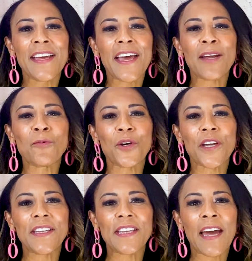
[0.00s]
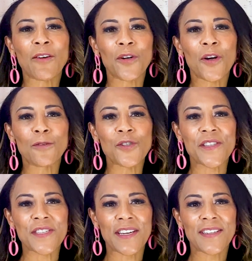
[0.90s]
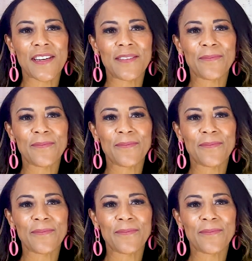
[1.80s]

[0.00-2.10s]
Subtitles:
and work in the agriculture sector.